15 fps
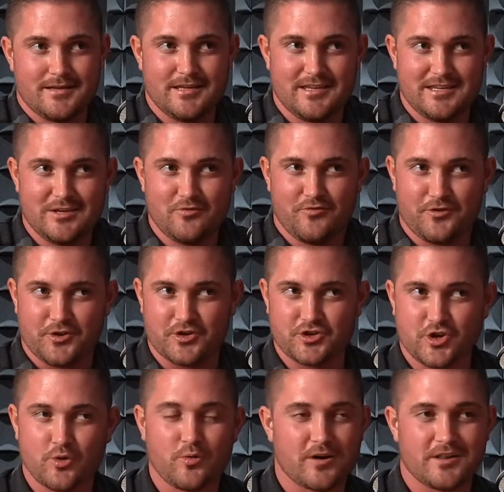You for
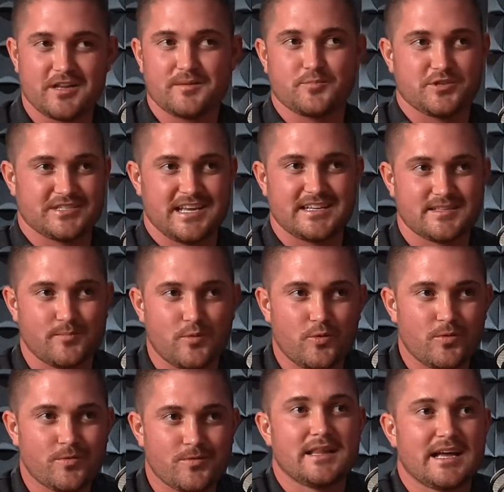sure want to look
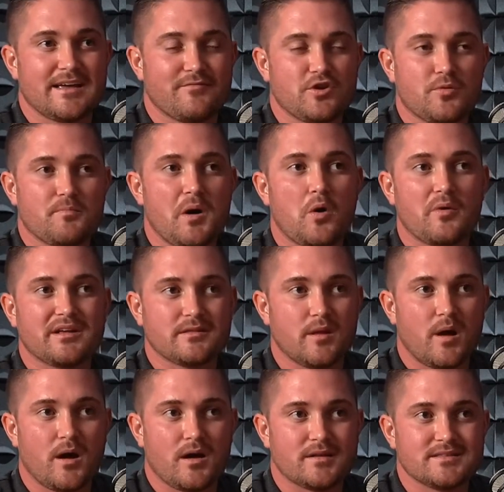presentable. Like, if you're mowing
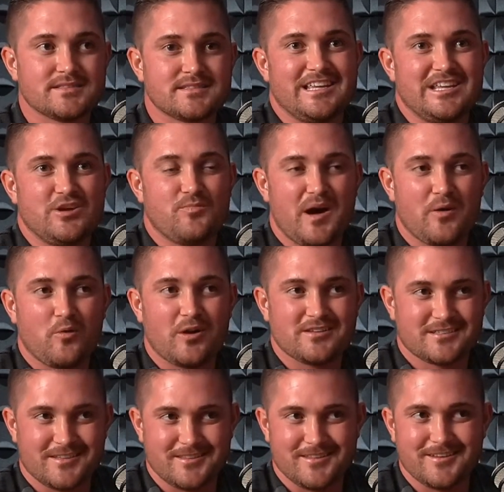lawns, you might want
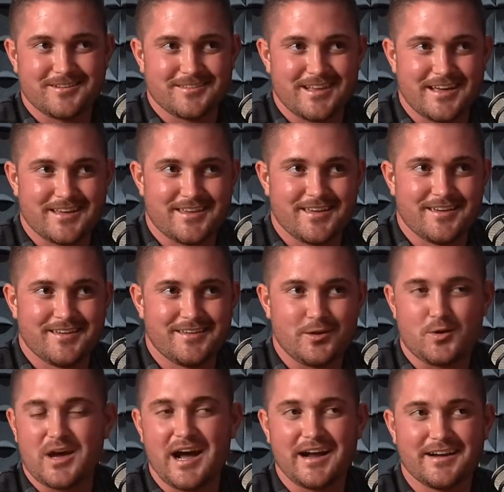to look like
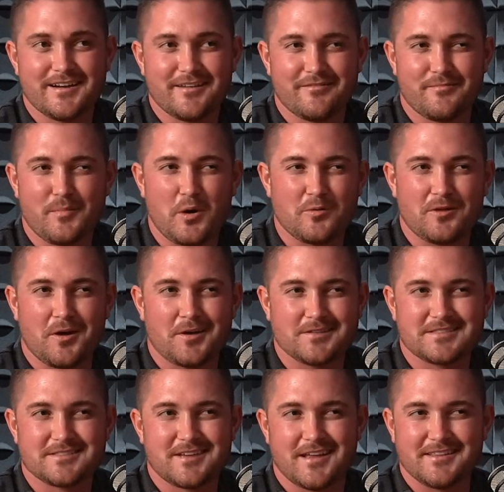you kind of mow
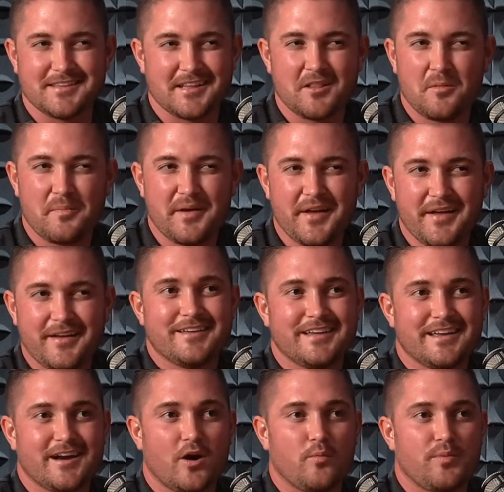lawns a little bit,
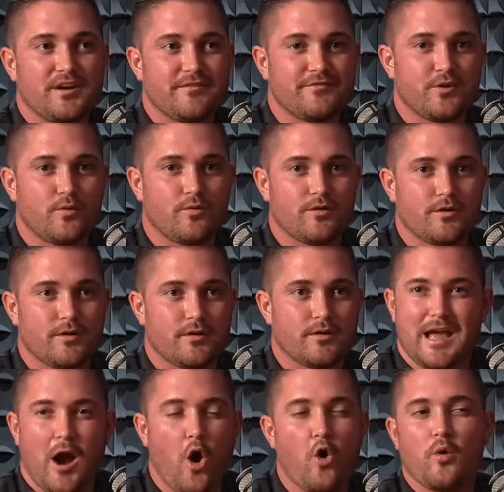but if
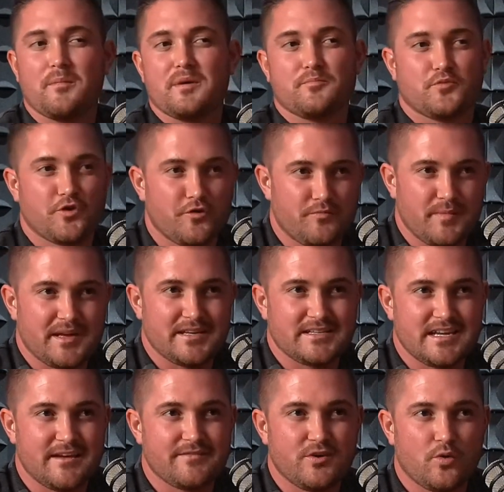you're home improvement,
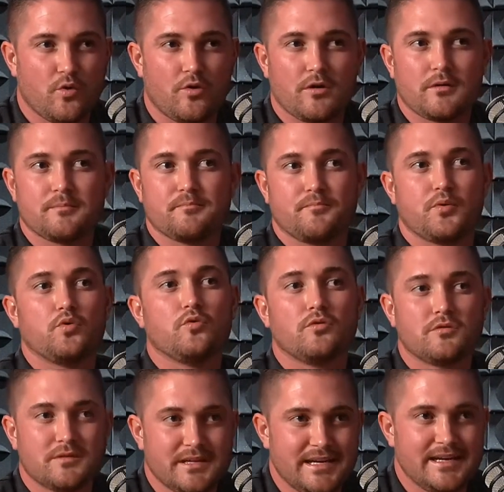if you're pool
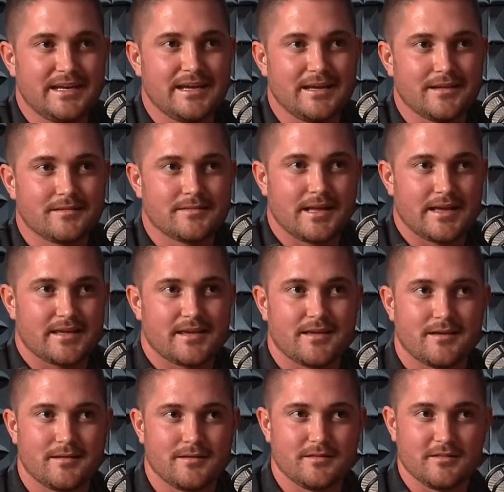cleaning, like,
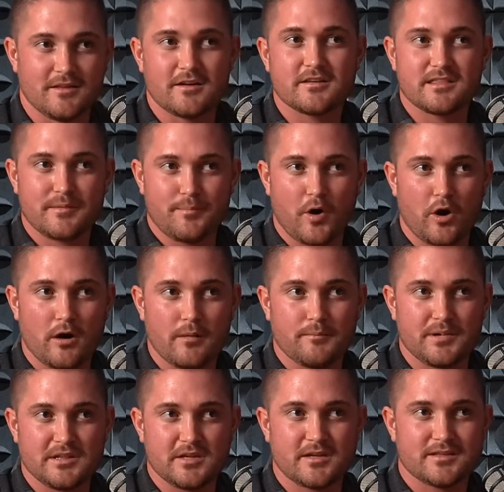look the part,
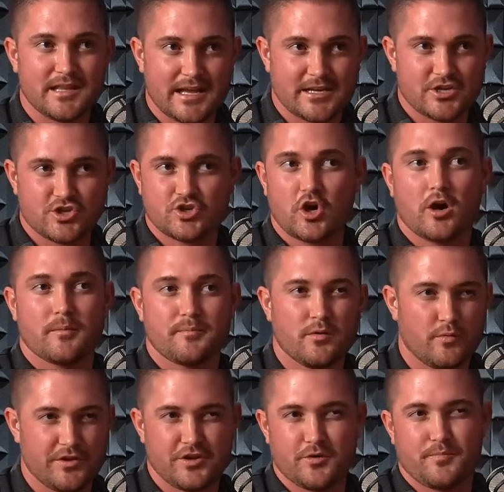but look like sharp
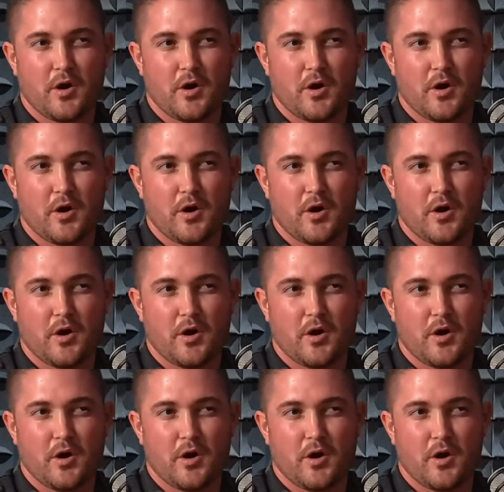with your